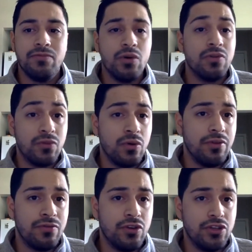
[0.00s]
for for the
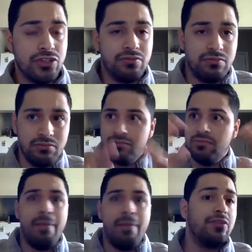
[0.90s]
first
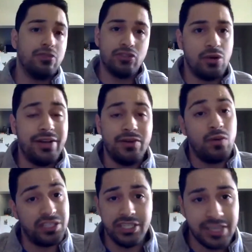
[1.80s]
month or so, I had to
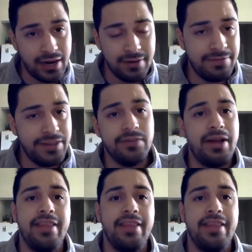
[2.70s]
watch the entire film,